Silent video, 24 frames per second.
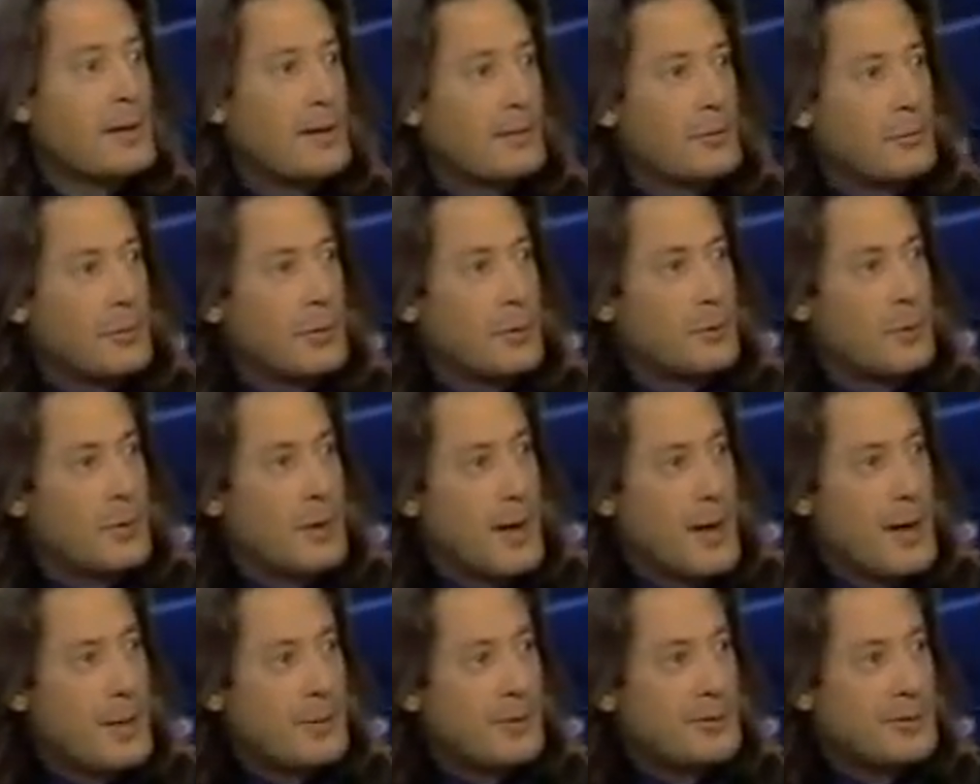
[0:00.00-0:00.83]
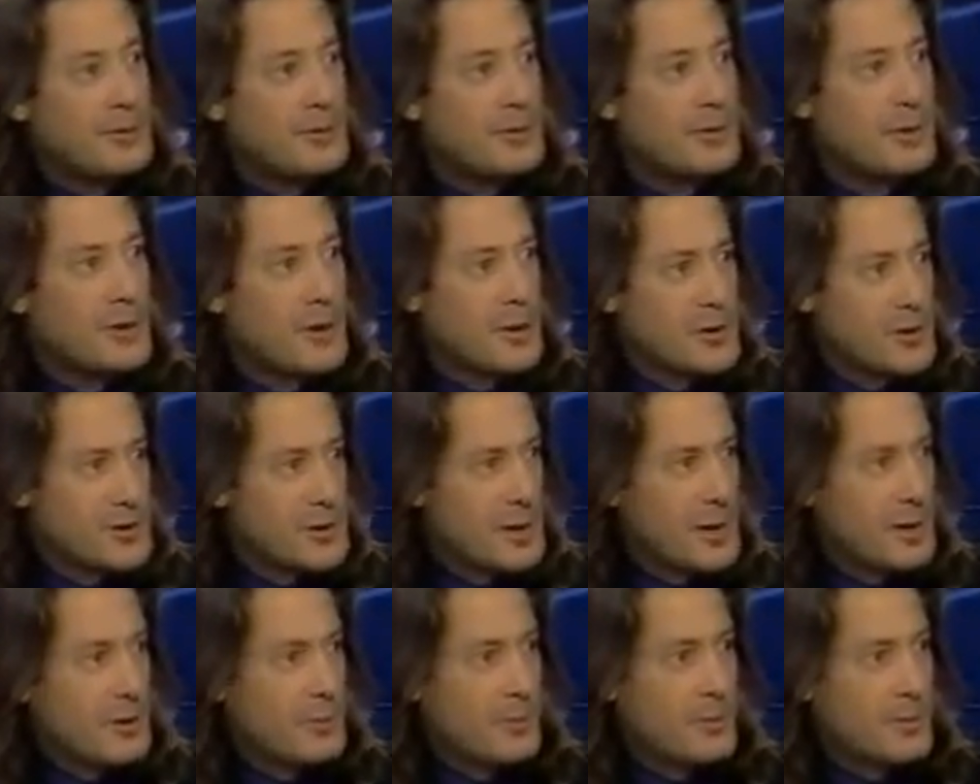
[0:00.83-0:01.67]
that we were able to
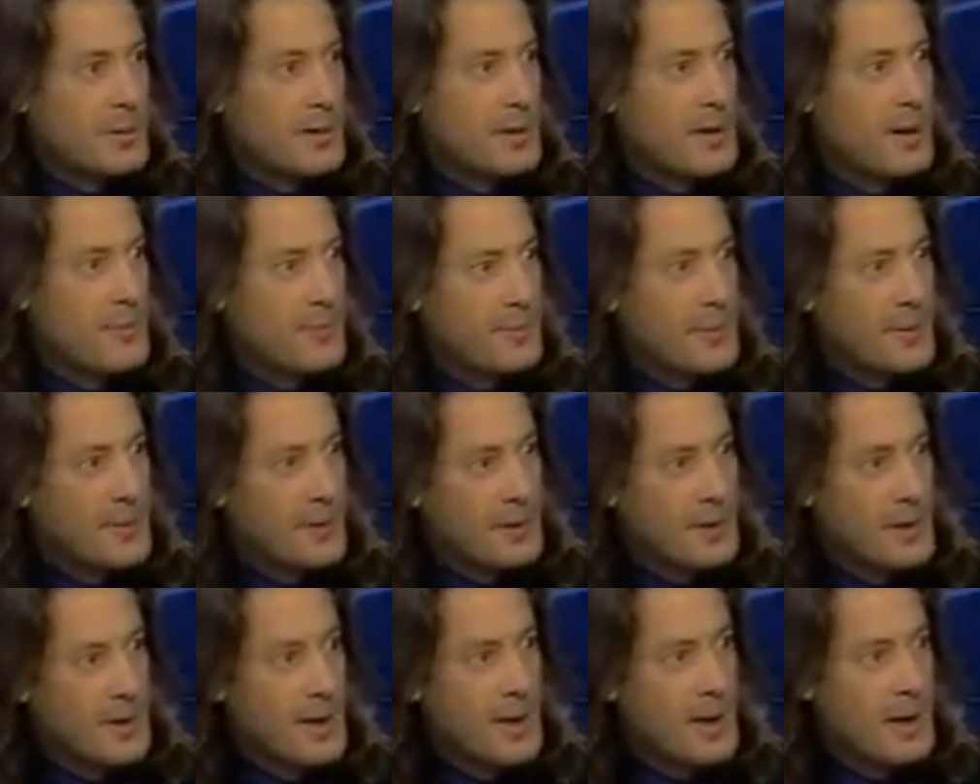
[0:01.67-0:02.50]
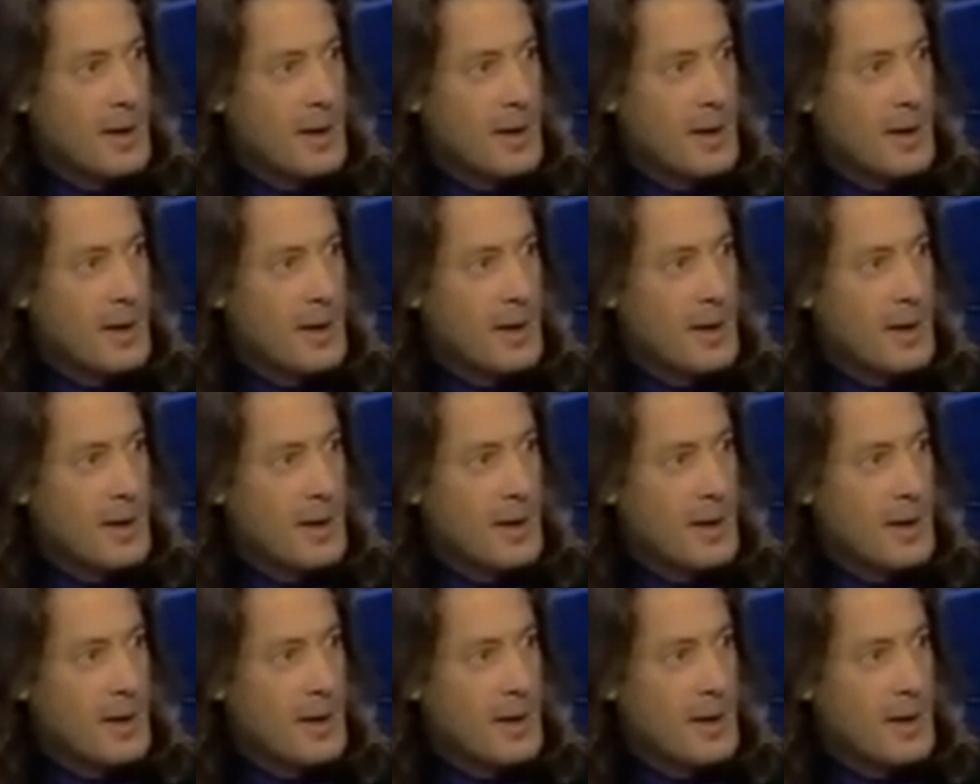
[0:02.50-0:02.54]
negotiate with the company.